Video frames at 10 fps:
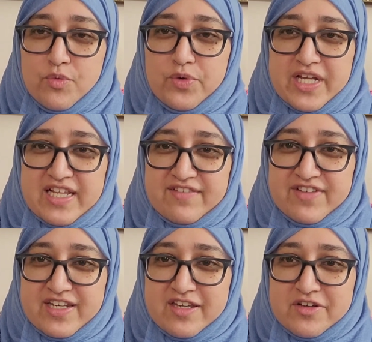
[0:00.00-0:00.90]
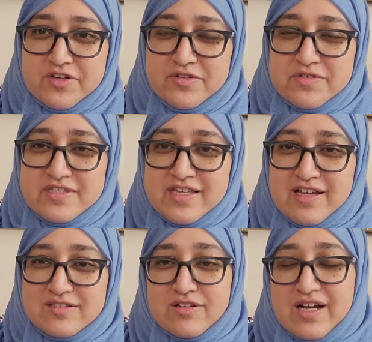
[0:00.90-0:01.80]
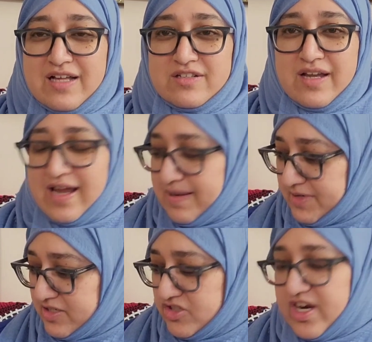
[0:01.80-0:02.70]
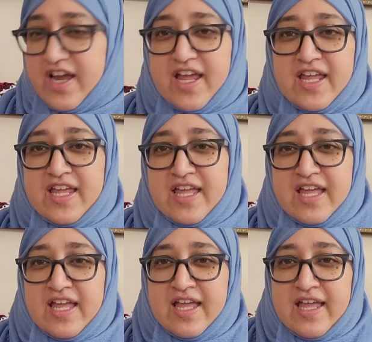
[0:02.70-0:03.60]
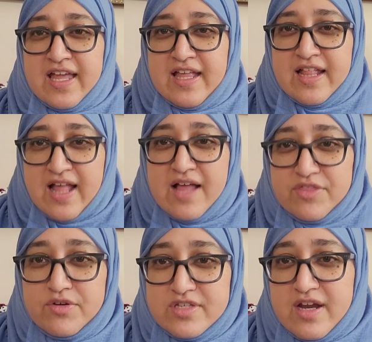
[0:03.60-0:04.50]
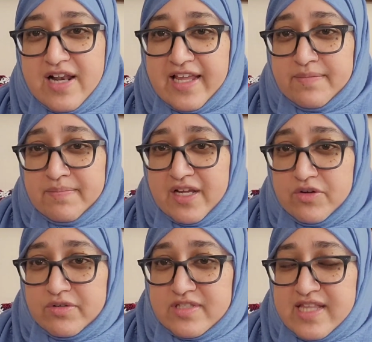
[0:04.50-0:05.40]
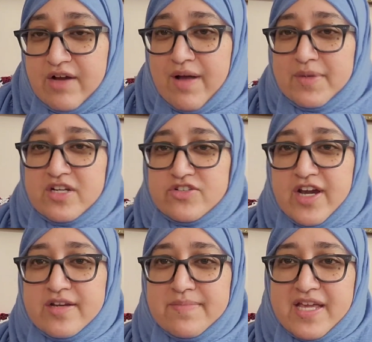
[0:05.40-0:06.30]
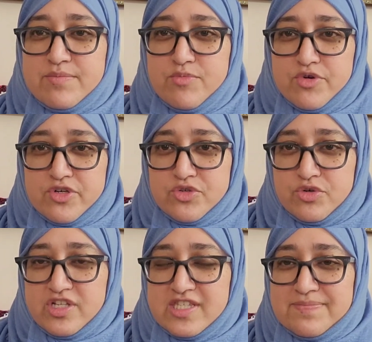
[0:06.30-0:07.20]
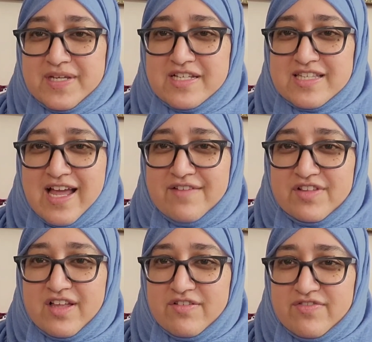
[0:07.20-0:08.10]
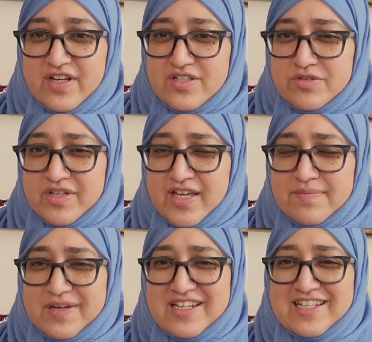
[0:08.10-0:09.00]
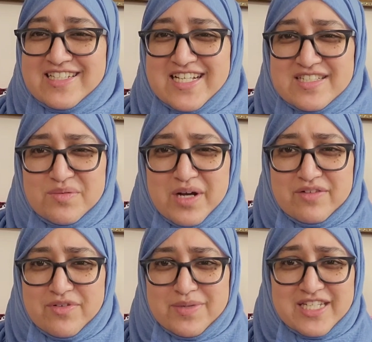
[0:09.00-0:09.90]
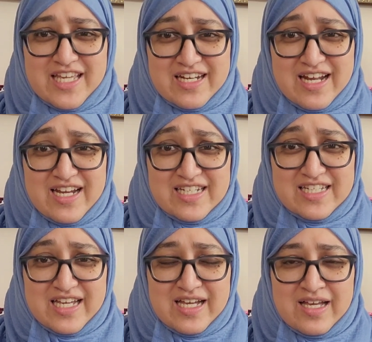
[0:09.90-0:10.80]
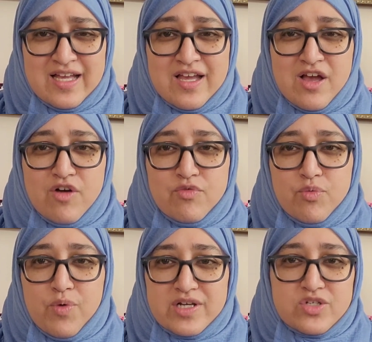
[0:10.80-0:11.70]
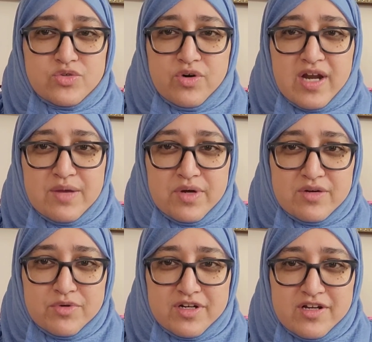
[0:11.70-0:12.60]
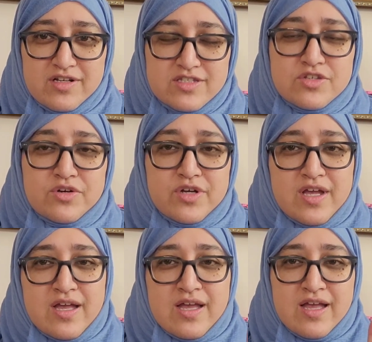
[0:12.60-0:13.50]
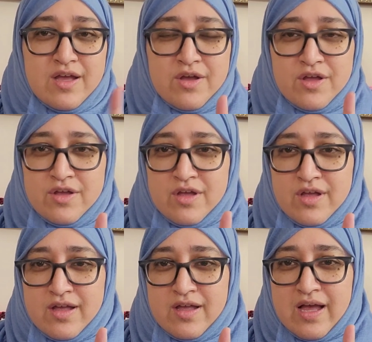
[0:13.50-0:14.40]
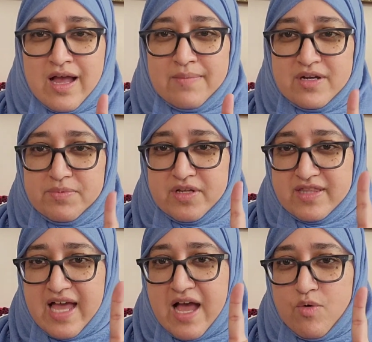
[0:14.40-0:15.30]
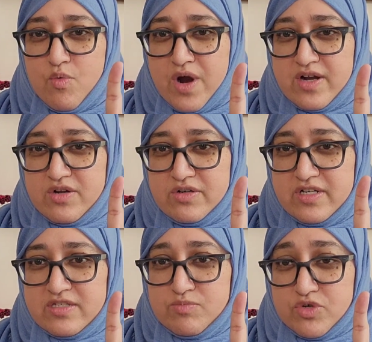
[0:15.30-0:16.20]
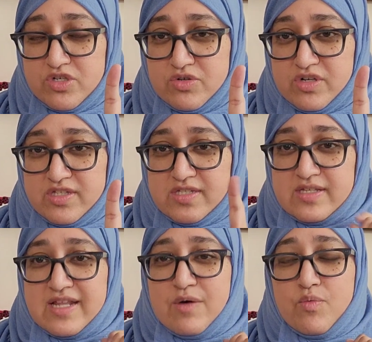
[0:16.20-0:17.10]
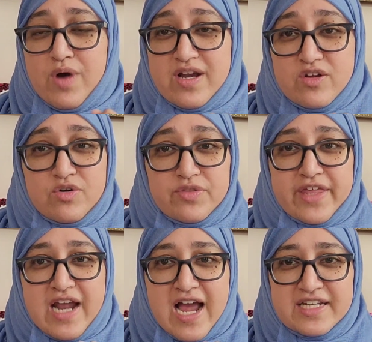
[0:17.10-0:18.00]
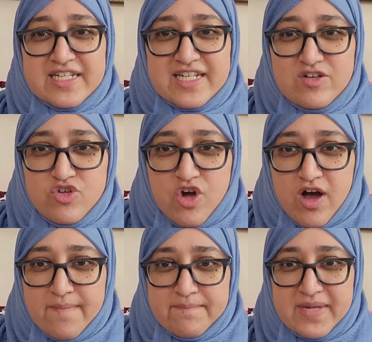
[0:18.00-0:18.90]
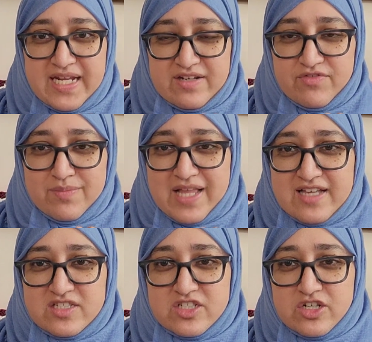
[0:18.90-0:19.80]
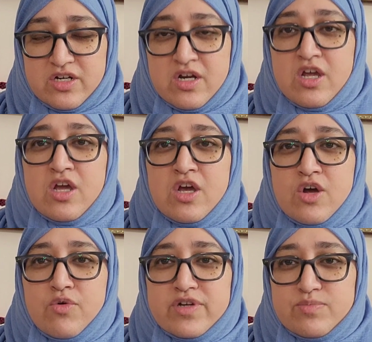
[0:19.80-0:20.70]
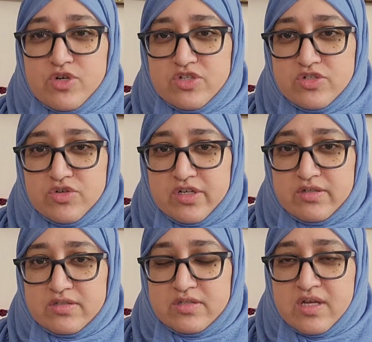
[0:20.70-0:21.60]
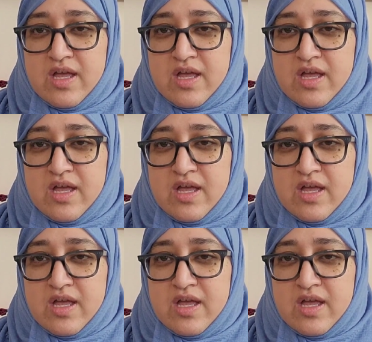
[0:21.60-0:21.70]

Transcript: Weekly videos, although i I'm going to try those are like my goals. Now I'm gonna try to make more shorts because I have a lot of fun doing it, but it takes a while for me to get an idea of what short I wanna work on. So I'm gonna put that. One goal is more shorts. Now, one goal that I did not meet from last year was more tutorials.